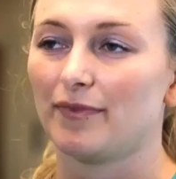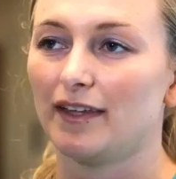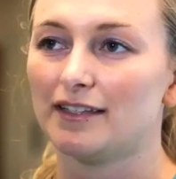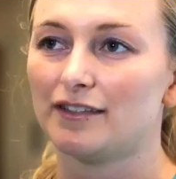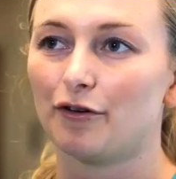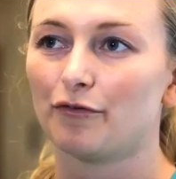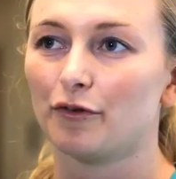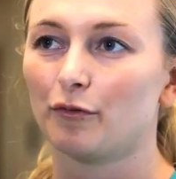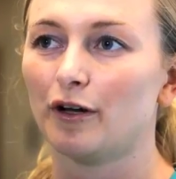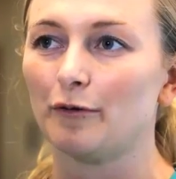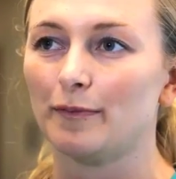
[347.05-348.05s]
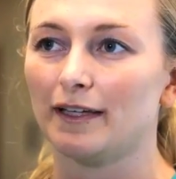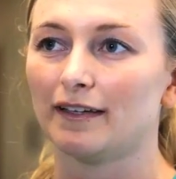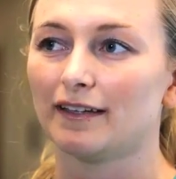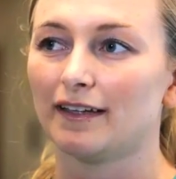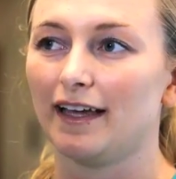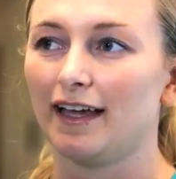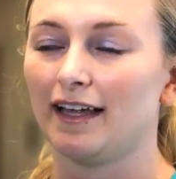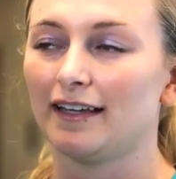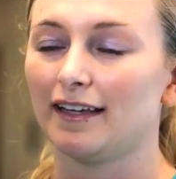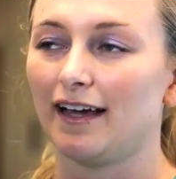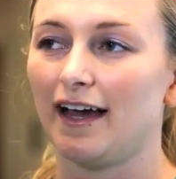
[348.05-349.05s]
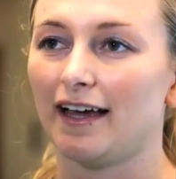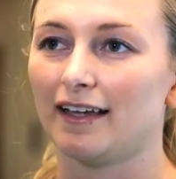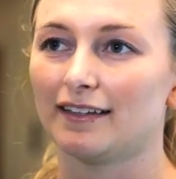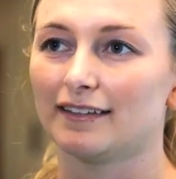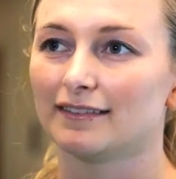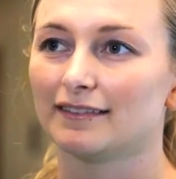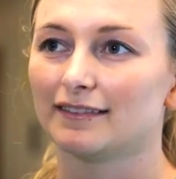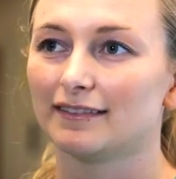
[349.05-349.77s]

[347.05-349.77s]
It's overwhelming, and I